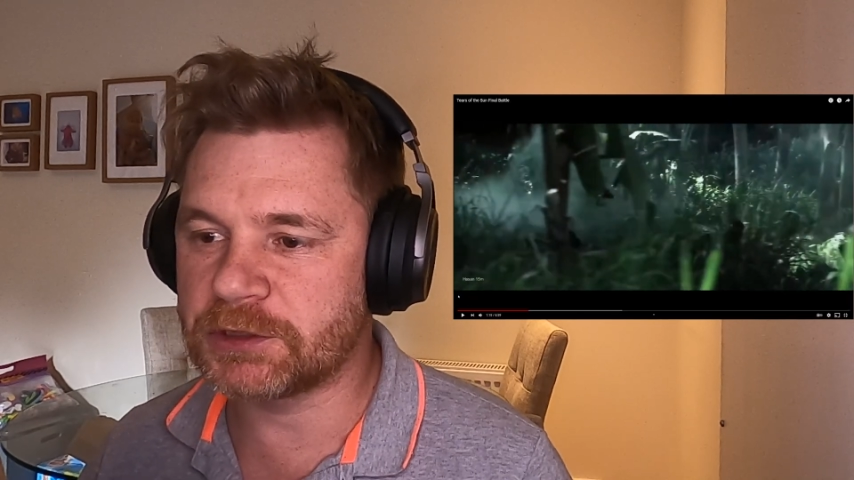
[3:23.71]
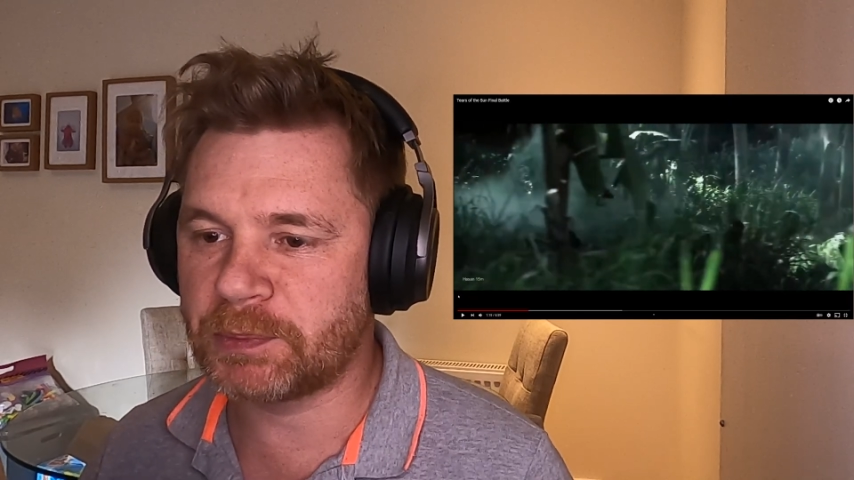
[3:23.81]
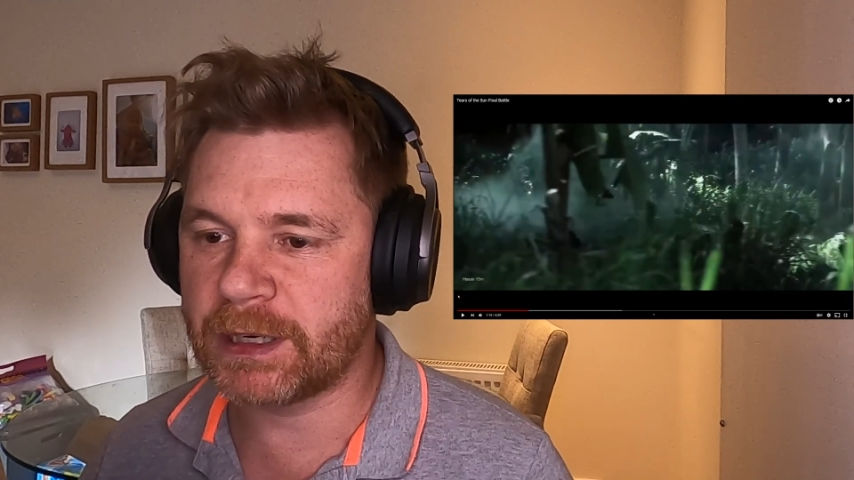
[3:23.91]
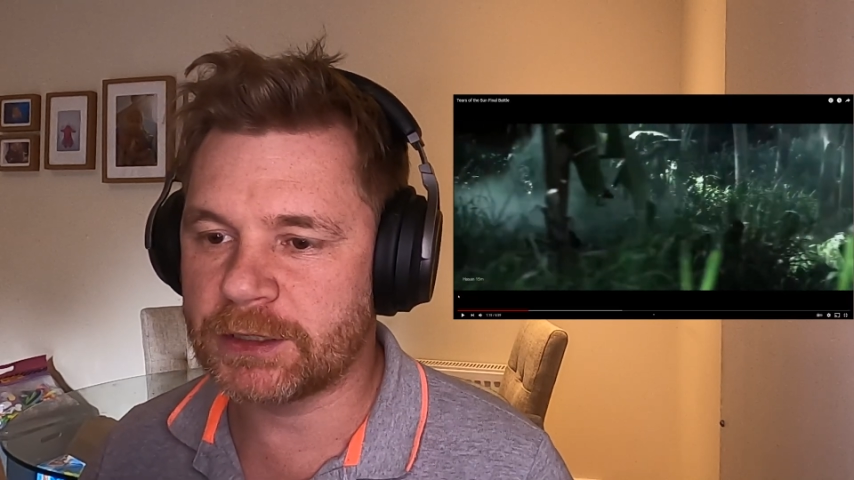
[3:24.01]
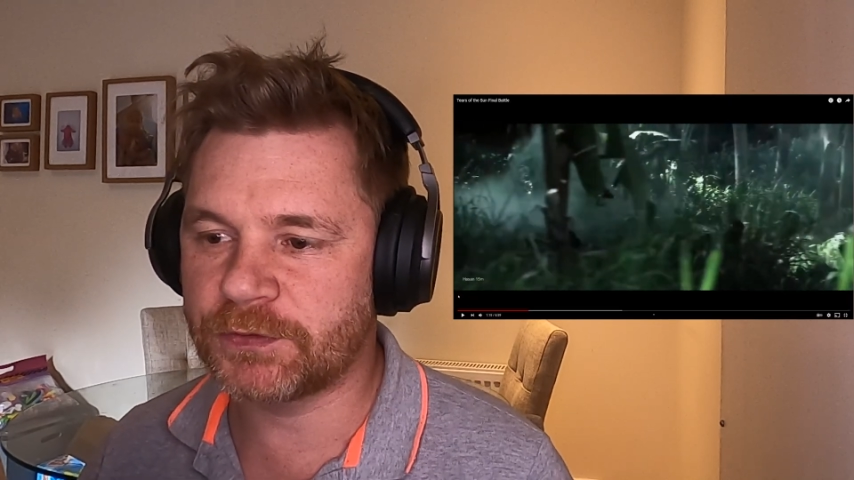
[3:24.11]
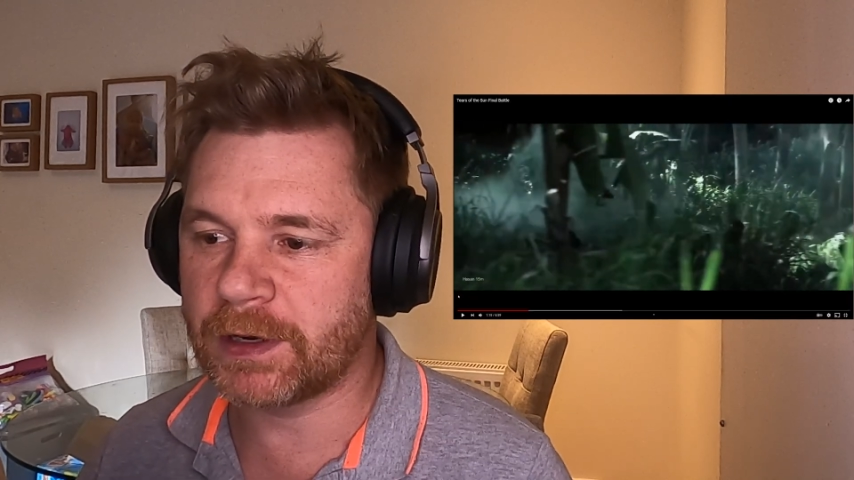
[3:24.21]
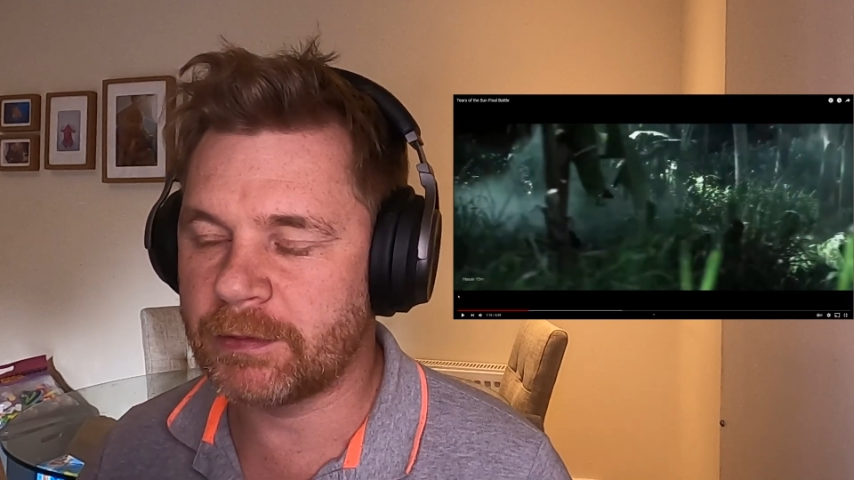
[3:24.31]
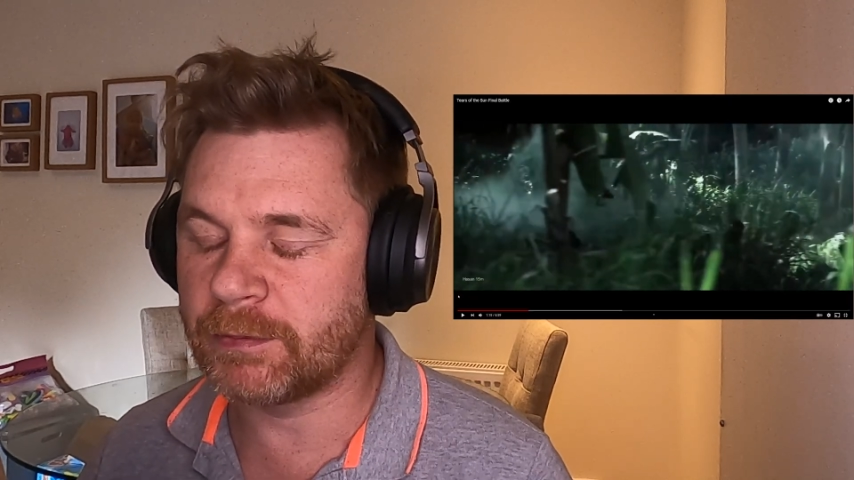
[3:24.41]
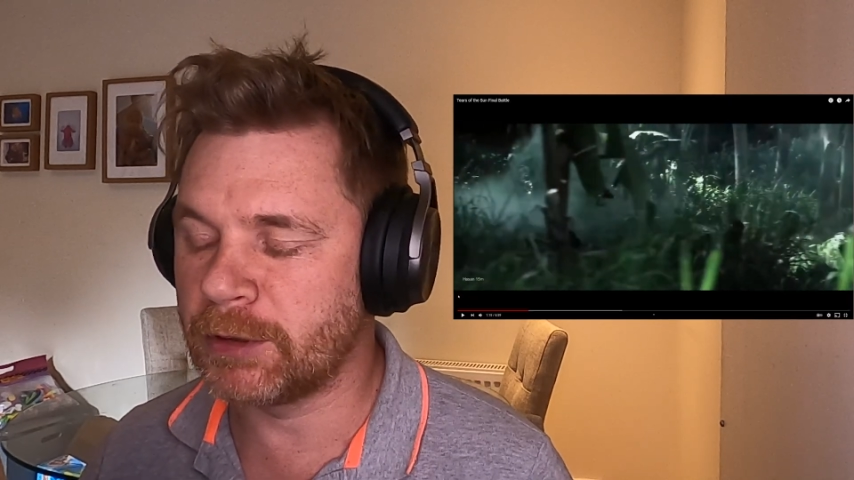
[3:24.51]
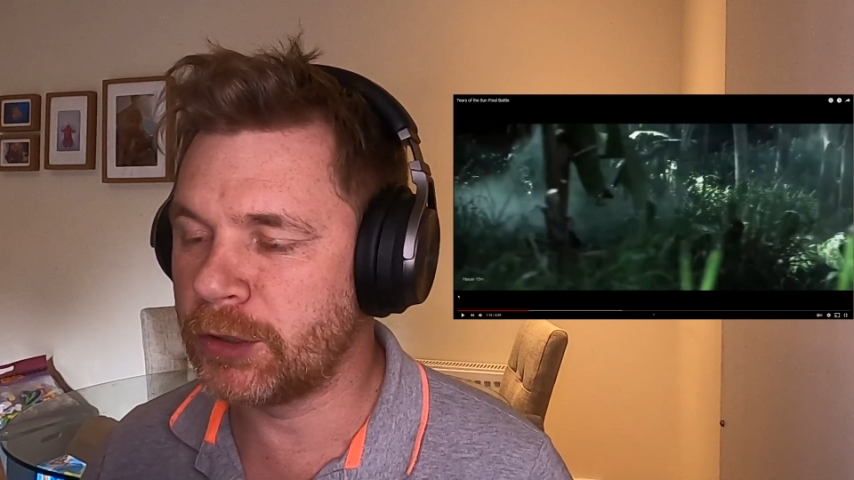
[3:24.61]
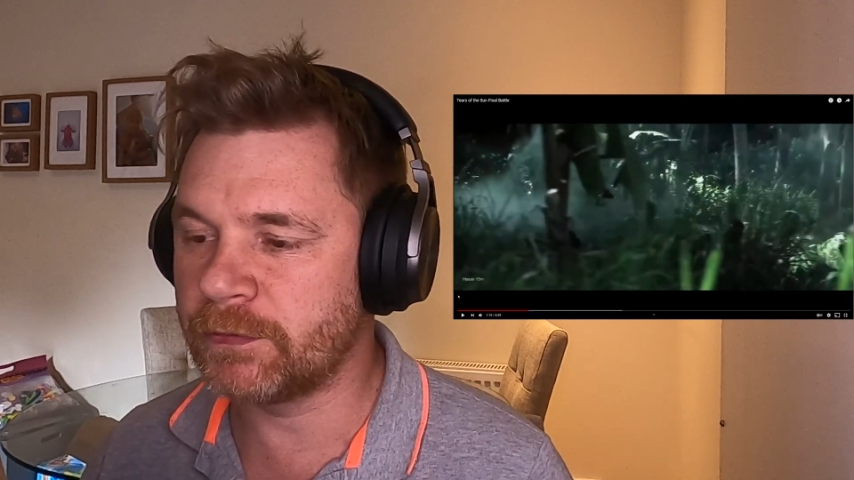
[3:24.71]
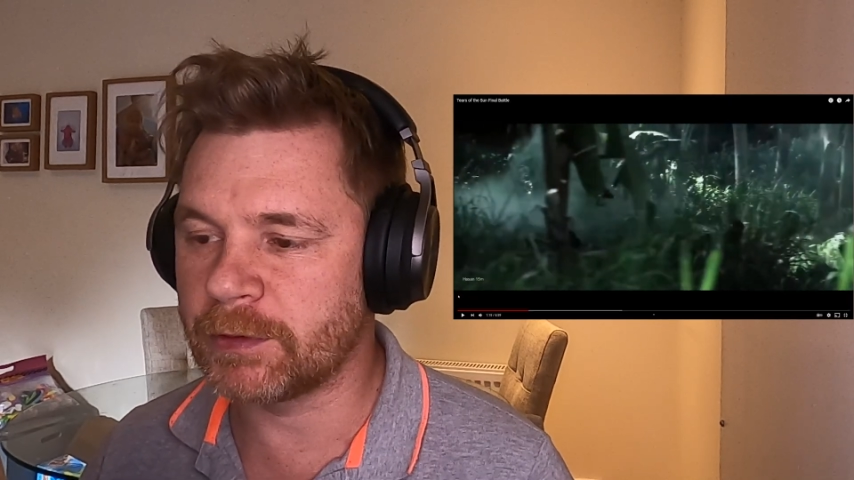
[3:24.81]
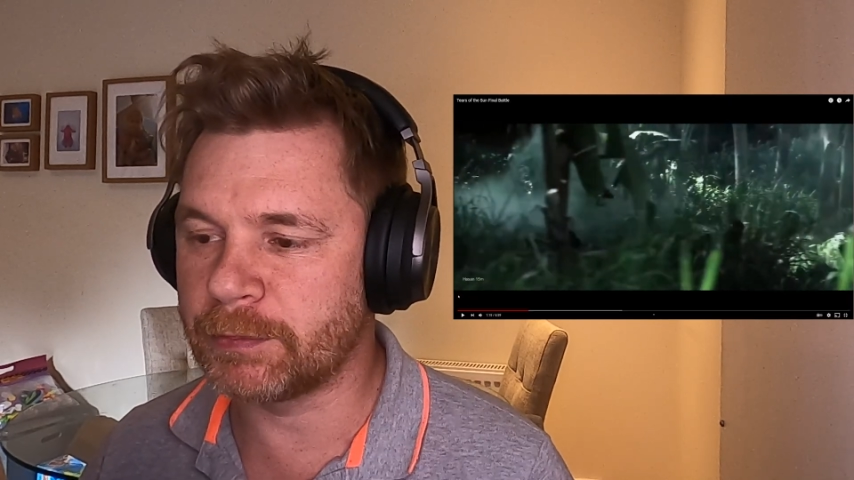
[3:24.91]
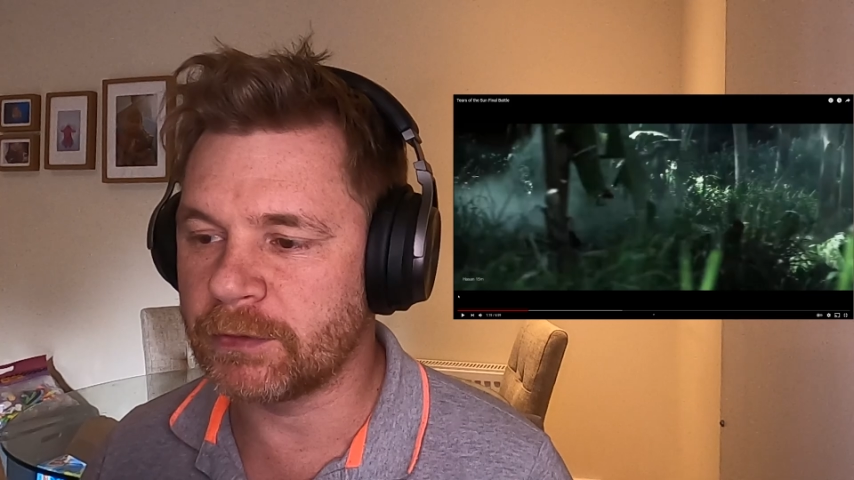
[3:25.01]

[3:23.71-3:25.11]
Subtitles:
is Paris fire maneuver,